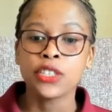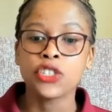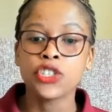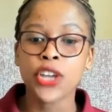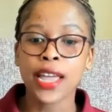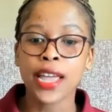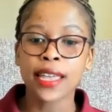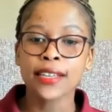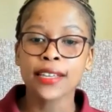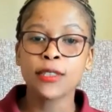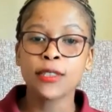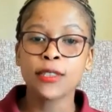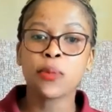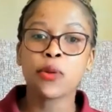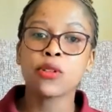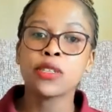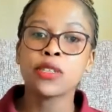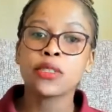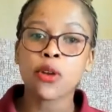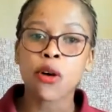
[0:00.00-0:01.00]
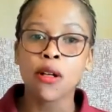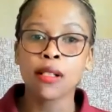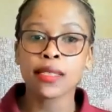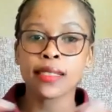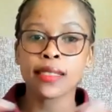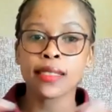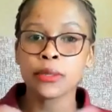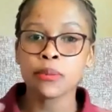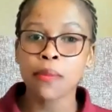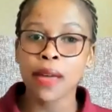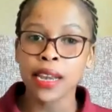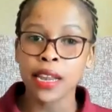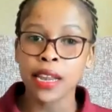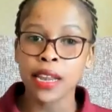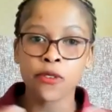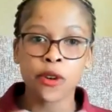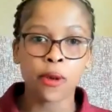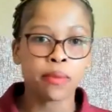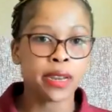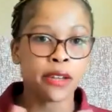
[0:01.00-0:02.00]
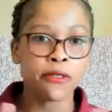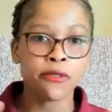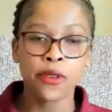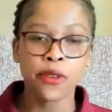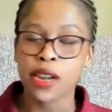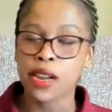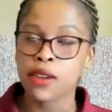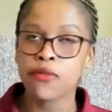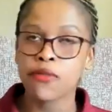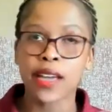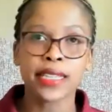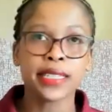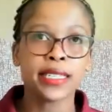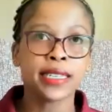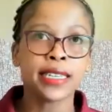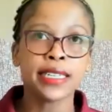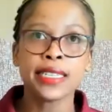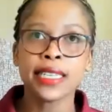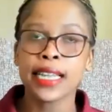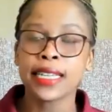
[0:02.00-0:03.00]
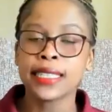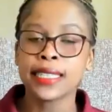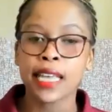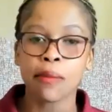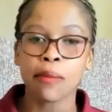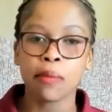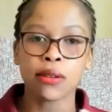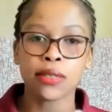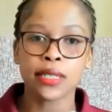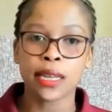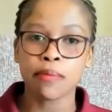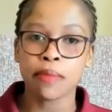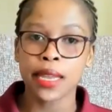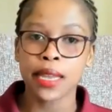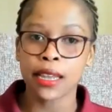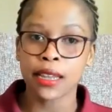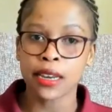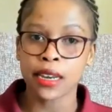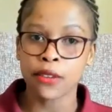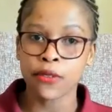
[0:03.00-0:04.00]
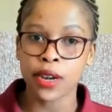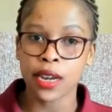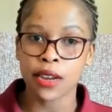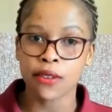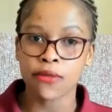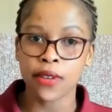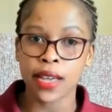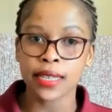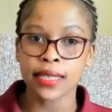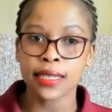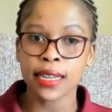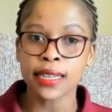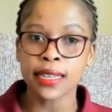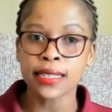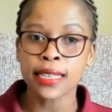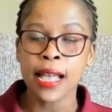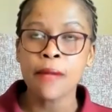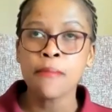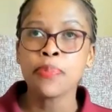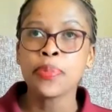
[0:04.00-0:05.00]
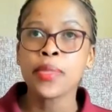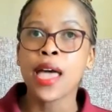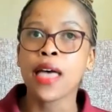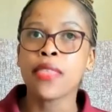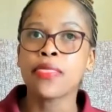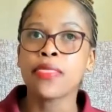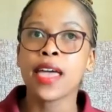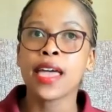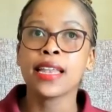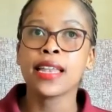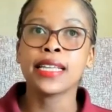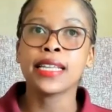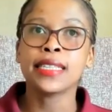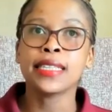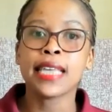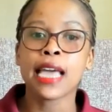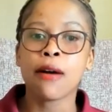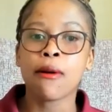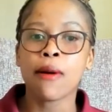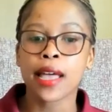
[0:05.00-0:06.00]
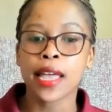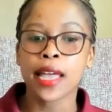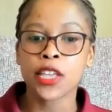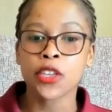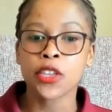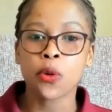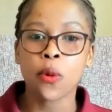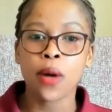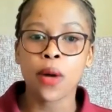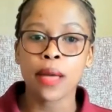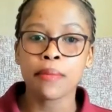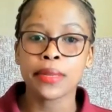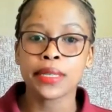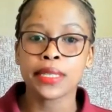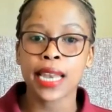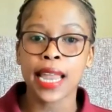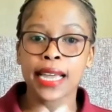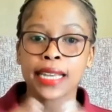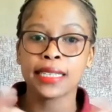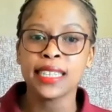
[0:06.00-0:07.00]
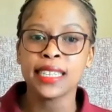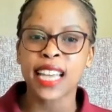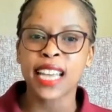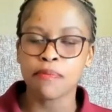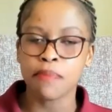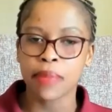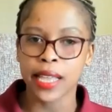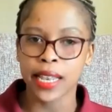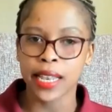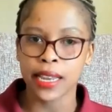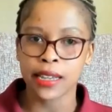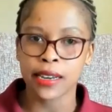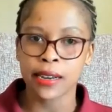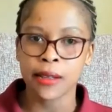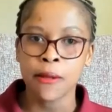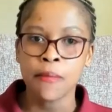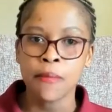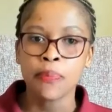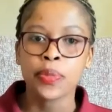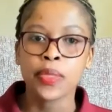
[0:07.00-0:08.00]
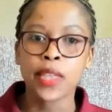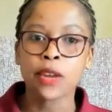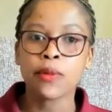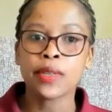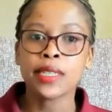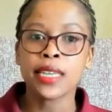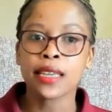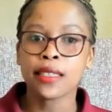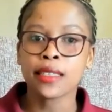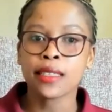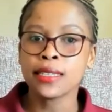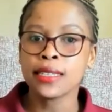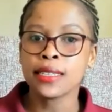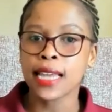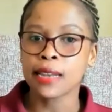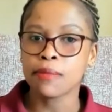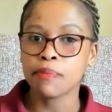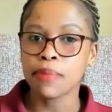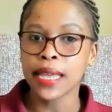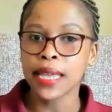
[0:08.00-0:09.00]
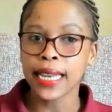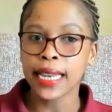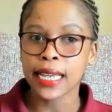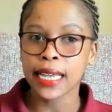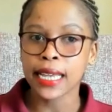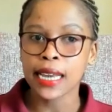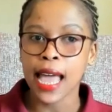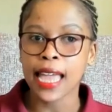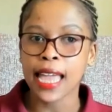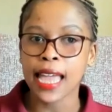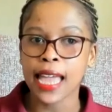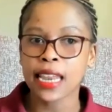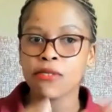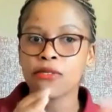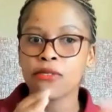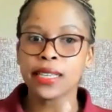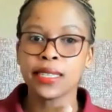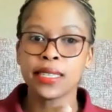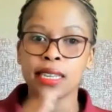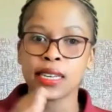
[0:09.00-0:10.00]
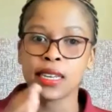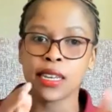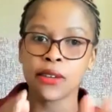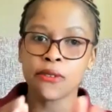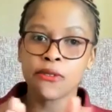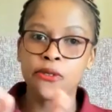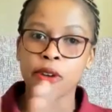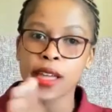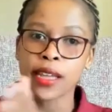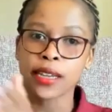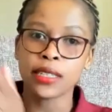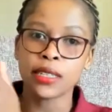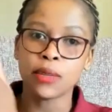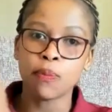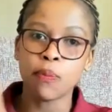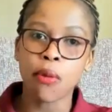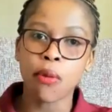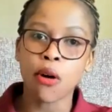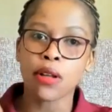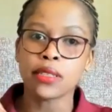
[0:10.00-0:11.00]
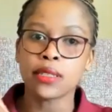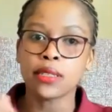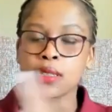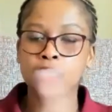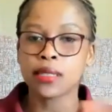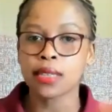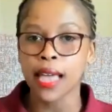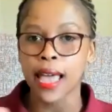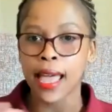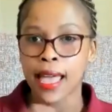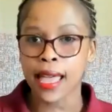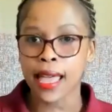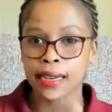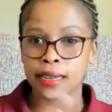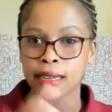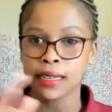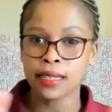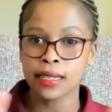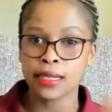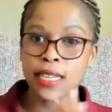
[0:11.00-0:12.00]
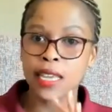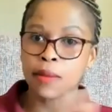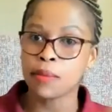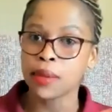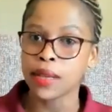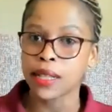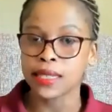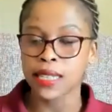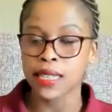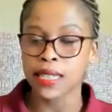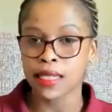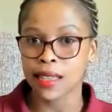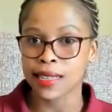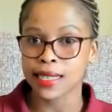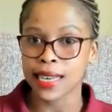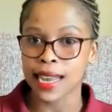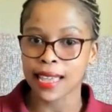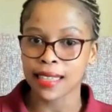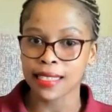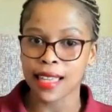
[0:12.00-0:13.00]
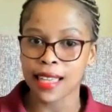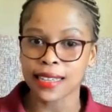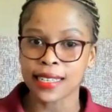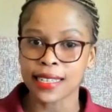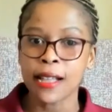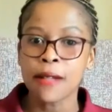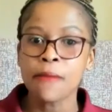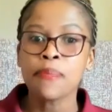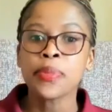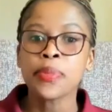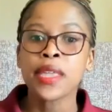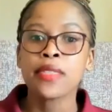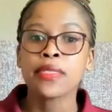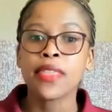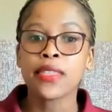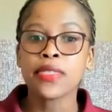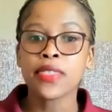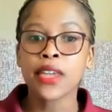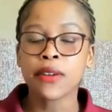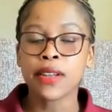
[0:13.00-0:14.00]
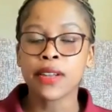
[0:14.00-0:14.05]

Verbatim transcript: Genghis pulls all this money from different investors, let's say about a million different investors. And then let's say our AUM is like 10 billion. Then we take this 10 billion and invest in different bonds and T-bills and things like that. Then the